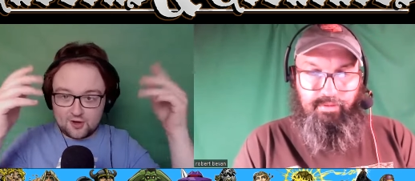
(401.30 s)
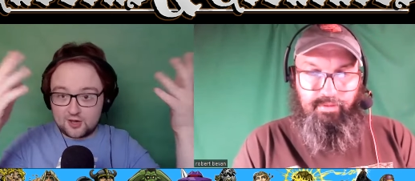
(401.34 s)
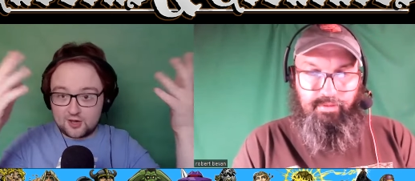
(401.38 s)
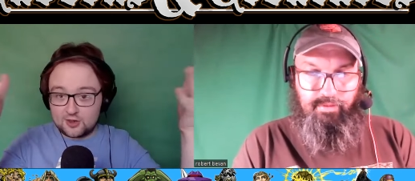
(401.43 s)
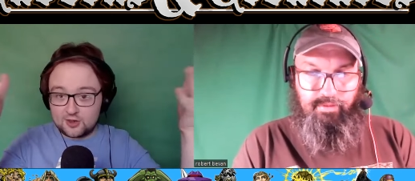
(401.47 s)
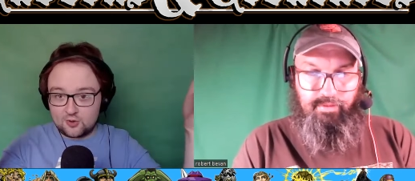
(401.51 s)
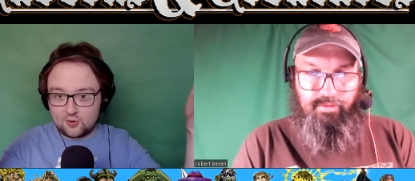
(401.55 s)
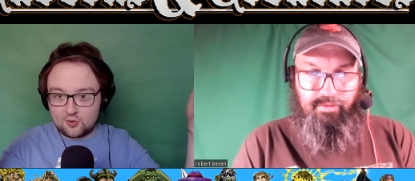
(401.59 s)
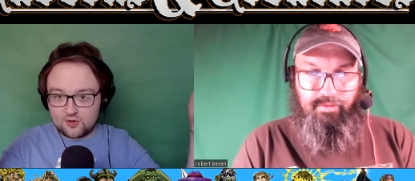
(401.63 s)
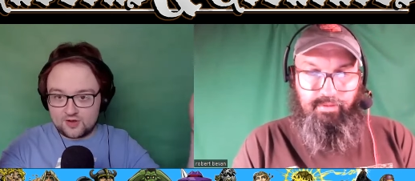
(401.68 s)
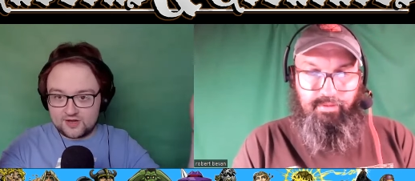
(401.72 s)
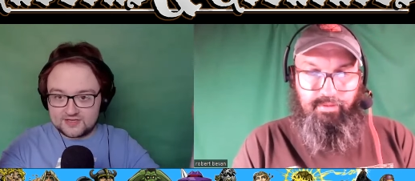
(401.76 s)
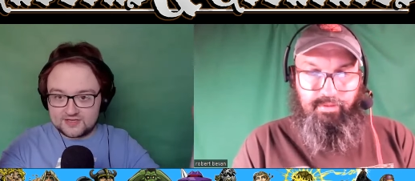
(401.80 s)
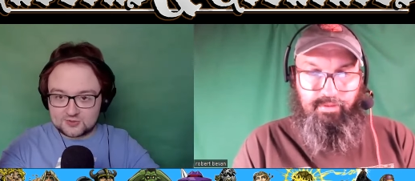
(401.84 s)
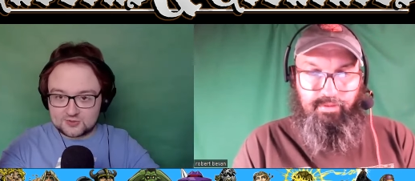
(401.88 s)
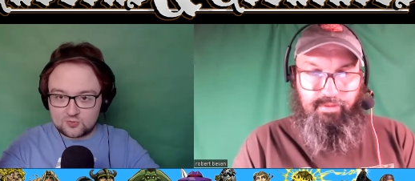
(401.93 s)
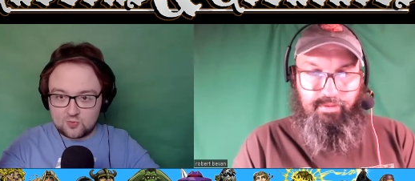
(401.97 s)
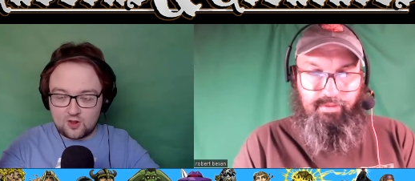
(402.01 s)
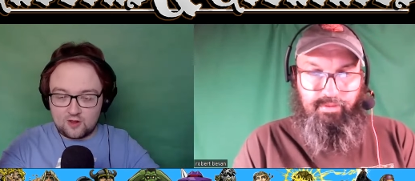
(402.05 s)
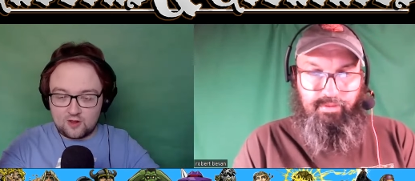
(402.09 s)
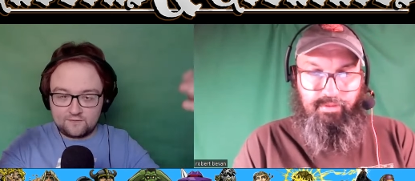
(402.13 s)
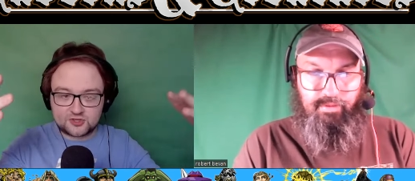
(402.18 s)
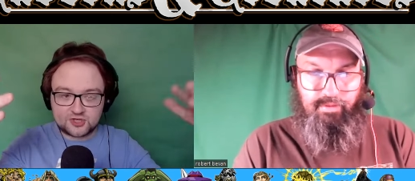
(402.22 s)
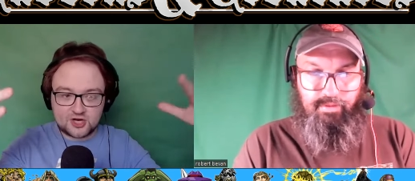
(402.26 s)
Speaker 1: a glorious
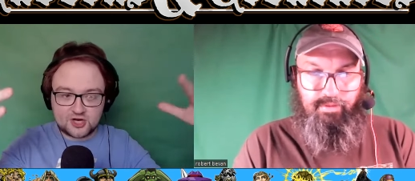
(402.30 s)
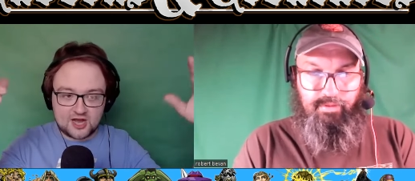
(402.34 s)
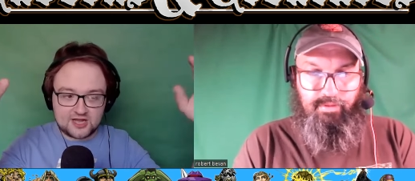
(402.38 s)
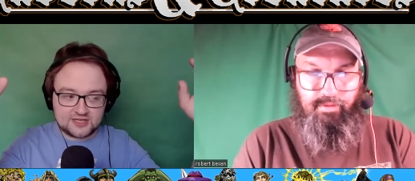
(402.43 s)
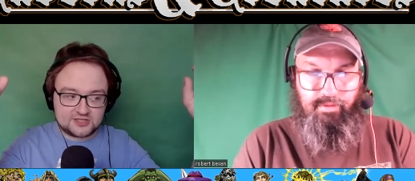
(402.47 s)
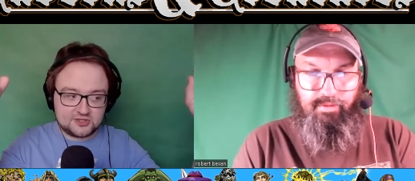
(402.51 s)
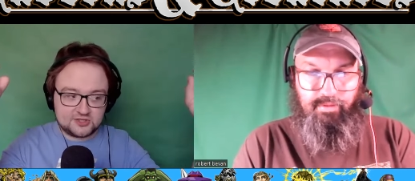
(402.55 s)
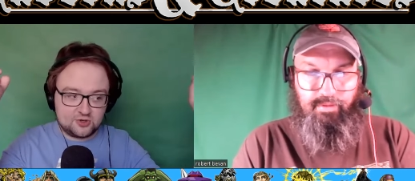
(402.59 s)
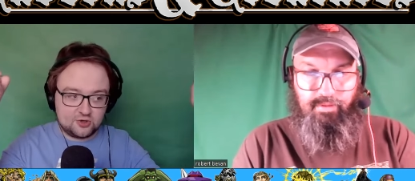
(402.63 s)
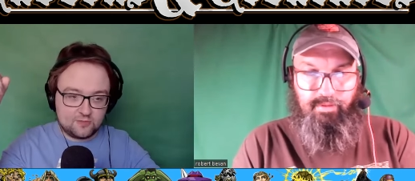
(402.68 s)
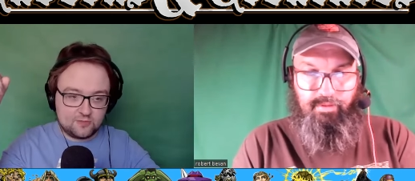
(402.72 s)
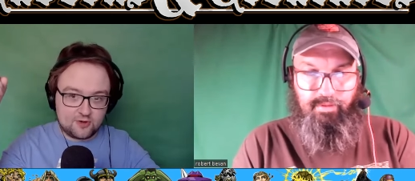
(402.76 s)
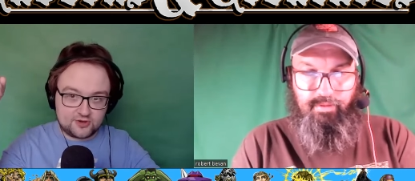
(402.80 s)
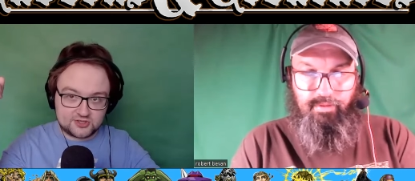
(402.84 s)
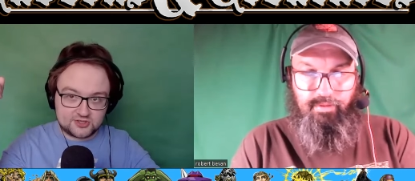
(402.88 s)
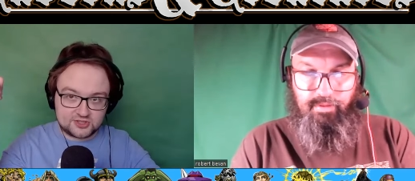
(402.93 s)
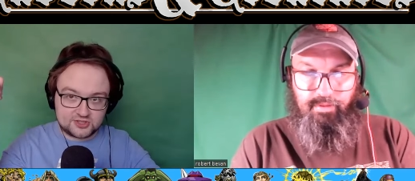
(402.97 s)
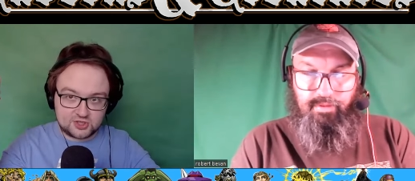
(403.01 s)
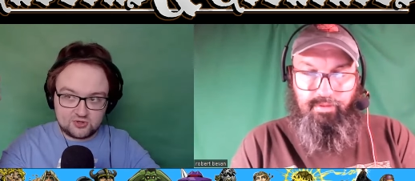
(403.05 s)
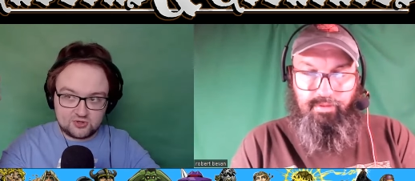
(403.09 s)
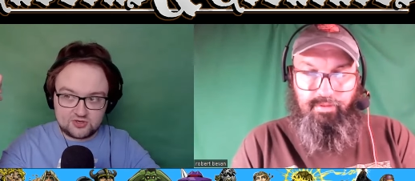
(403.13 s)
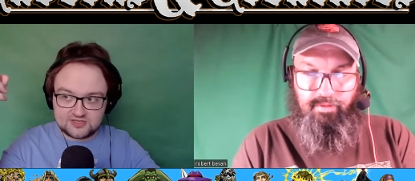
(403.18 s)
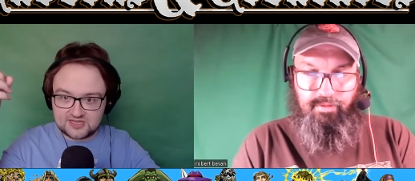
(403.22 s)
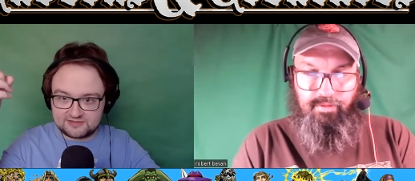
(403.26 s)
12 shots, you do a bonus
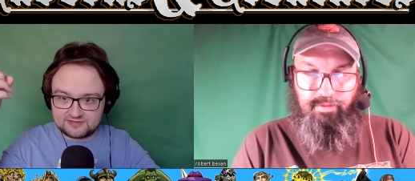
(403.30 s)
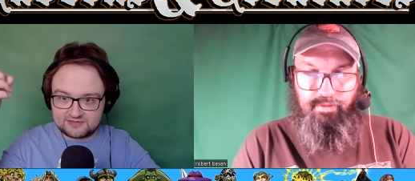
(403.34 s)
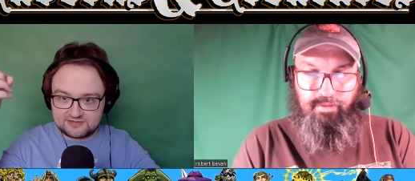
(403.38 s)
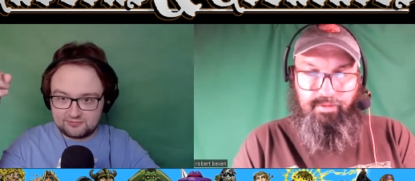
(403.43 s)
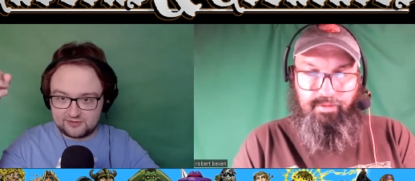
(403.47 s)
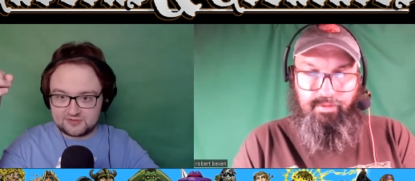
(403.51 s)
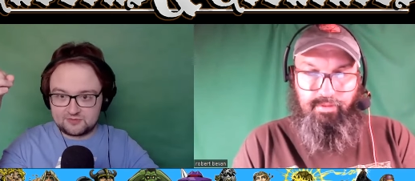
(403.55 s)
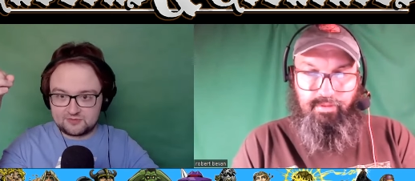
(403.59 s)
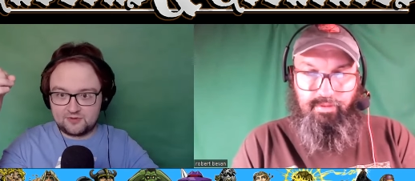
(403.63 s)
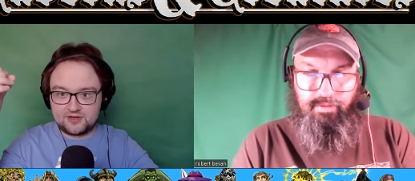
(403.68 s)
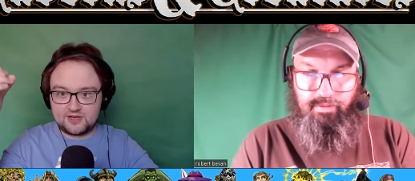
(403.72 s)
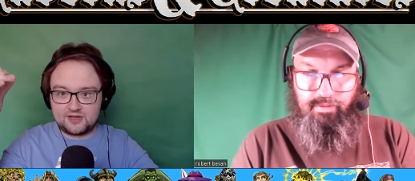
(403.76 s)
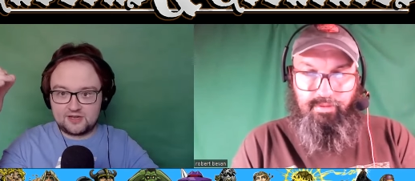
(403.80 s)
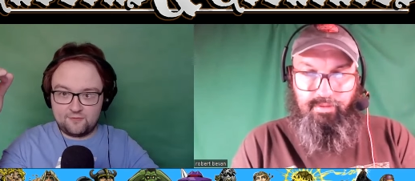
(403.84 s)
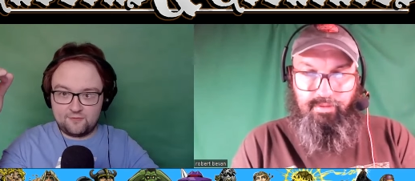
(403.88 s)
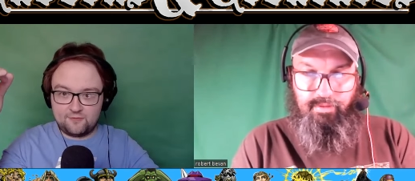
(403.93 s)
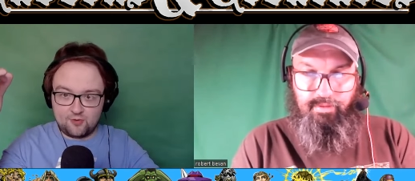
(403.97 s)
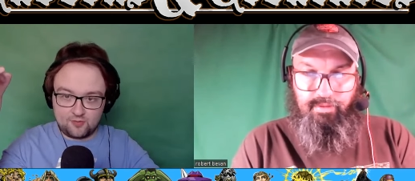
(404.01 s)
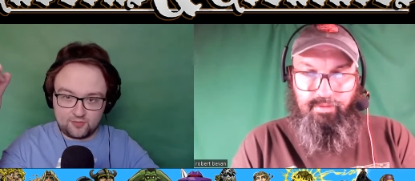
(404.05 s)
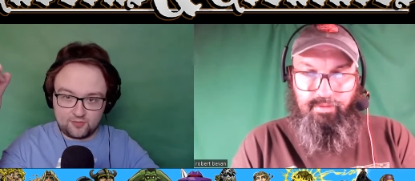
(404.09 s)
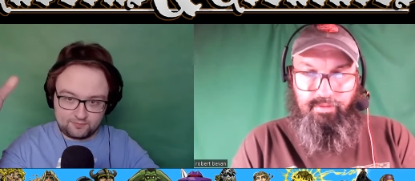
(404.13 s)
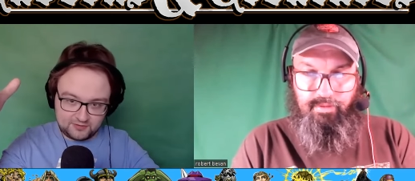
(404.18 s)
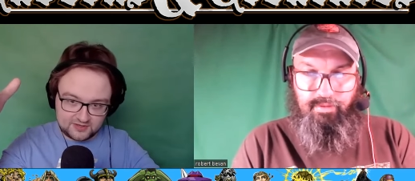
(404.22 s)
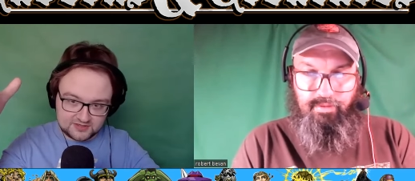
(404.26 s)
2d6 plus 1d4 with